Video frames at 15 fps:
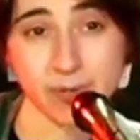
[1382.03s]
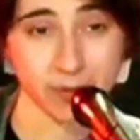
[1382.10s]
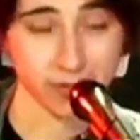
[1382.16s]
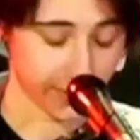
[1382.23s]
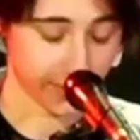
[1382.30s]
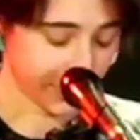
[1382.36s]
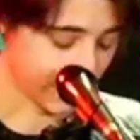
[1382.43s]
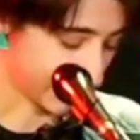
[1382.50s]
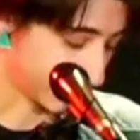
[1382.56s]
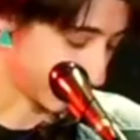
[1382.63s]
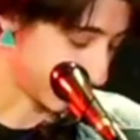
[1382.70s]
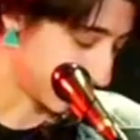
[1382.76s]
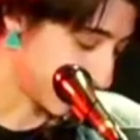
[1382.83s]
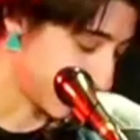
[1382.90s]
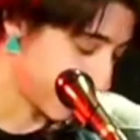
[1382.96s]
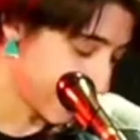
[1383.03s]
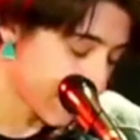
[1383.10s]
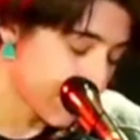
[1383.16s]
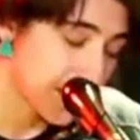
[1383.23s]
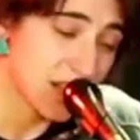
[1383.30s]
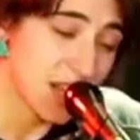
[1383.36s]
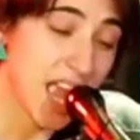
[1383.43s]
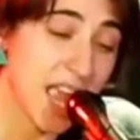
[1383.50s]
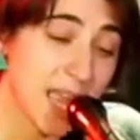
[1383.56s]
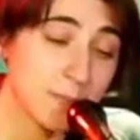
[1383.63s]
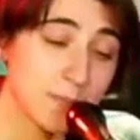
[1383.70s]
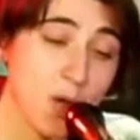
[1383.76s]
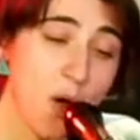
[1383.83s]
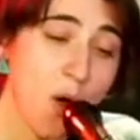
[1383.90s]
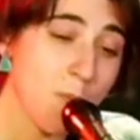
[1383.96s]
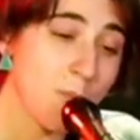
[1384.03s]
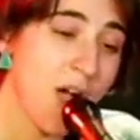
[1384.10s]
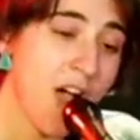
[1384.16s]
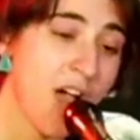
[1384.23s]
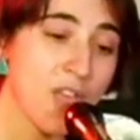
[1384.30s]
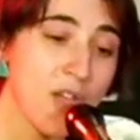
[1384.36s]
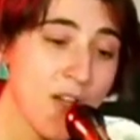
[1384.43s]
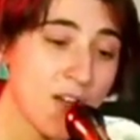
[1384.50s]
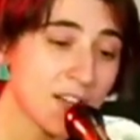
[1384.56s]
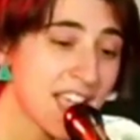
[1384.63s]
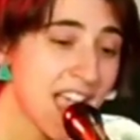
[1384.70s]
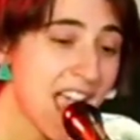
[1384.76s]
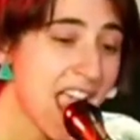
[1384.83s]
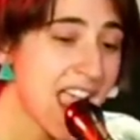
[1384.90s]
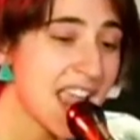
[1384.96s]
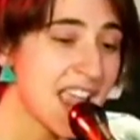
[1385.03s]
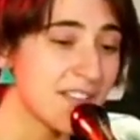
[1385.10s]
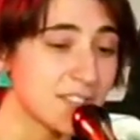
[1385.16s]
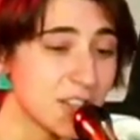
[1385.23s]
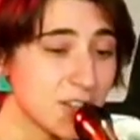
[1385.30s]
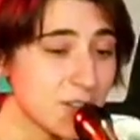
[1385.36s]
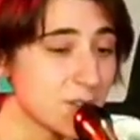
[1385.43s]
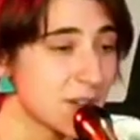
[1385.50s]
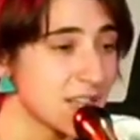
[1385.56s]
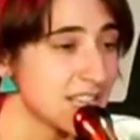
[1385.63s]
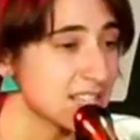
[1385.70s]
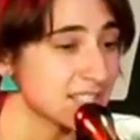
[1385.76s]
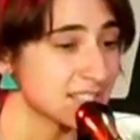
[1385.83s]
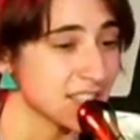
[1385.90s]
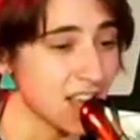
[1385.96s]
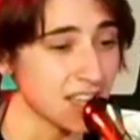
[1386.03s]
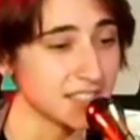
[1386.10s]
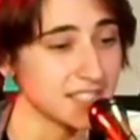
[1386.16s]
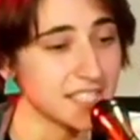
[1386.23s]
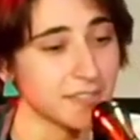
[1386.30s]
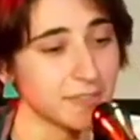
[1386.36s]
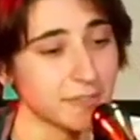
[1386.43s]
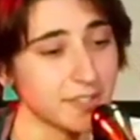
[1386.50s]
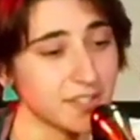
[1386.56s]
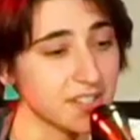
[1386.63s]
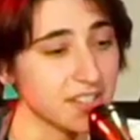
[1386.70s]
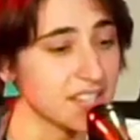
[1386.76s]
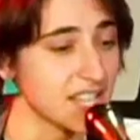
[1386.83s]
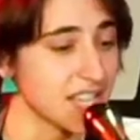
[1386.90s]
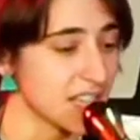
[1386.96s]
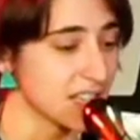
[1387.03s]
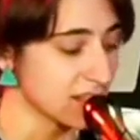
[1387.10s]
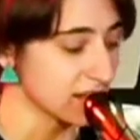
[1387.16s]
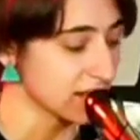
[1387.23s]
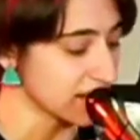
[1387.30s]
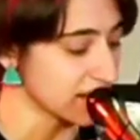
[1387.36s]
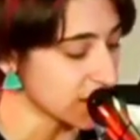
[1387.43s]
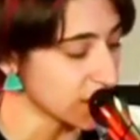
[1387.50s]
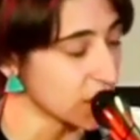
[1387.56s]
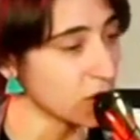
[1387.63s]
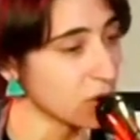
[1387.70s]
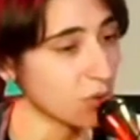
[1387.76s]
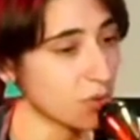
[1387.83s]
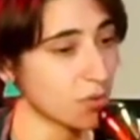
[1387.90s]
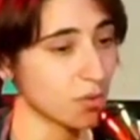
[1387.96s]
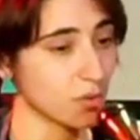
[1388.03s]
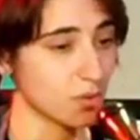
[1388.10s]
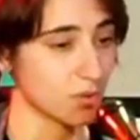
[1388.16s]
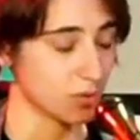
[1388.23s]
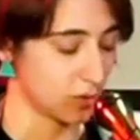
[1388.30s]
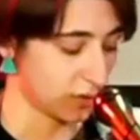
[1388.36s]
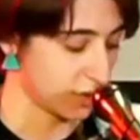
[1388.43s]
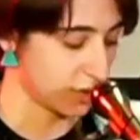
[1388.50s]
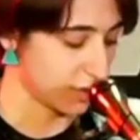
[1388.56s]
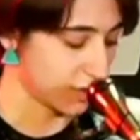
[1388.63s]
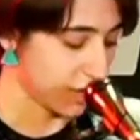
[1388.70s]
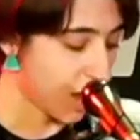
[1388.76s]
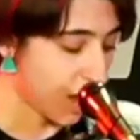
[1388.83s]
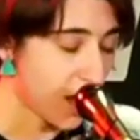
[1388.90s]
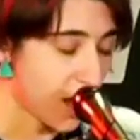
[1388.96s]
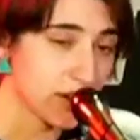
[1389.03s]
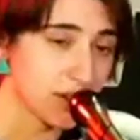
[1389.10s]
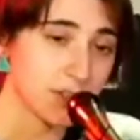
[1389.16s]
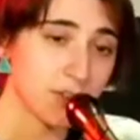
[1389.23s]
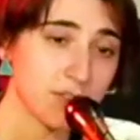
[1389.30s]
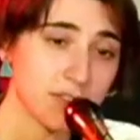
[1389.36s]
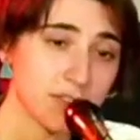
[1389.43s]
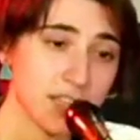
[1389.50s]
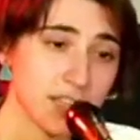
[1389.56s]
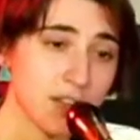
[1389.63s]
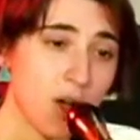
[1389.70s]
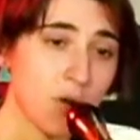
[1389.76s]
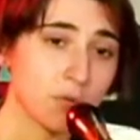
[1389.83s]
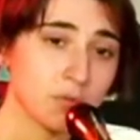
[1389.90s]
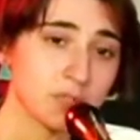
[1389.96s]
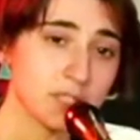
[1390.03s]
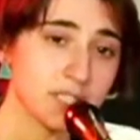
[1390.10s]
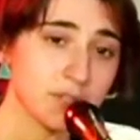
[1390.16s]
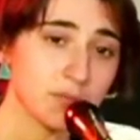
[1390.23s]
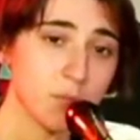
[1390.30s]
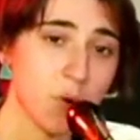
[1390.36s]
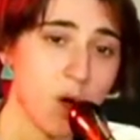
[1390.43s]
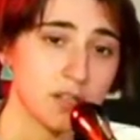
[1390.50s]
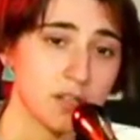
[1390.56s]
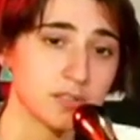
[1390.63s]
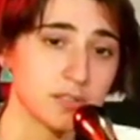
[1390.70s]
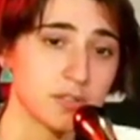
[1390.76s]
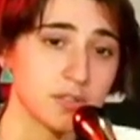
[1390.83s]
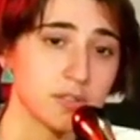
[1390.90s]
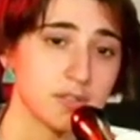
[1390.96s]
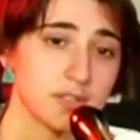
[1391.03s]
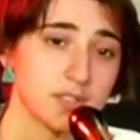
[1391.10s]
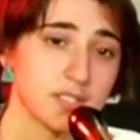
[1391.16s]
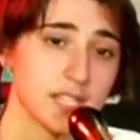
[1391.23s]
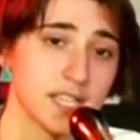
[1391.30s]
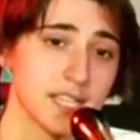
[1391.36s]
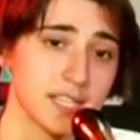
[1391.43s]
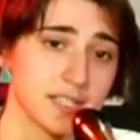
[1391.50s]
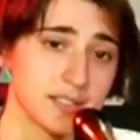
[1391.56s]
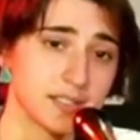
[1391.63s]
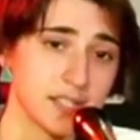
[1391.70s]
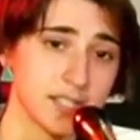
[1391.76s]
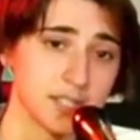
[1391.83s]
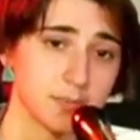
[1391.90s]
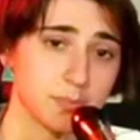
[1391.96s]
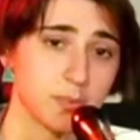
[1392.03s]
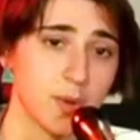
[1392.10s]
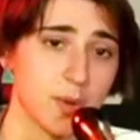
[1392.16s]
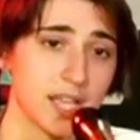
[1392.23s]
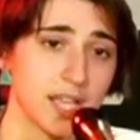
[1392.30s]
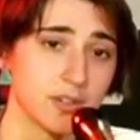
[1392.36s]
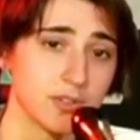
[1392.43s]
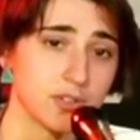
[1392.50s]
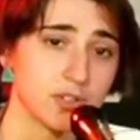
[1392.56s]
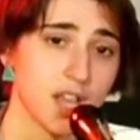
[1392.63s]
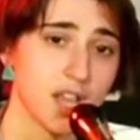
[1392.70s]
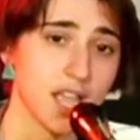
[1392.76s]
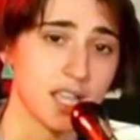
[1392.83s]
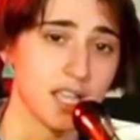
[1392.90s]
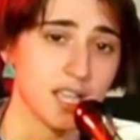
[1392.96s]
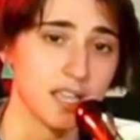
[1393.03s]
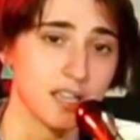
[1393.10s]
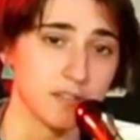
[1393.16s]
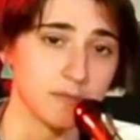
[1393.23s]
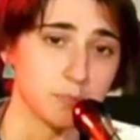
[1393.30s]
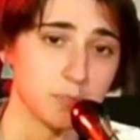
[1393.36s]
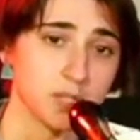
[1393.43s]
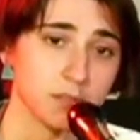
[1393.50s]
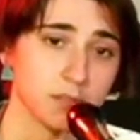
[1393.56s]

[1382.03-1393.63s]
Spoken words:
The name your mother gave you is a different thing than you. Are you the only one who sees this brighter shade of blue?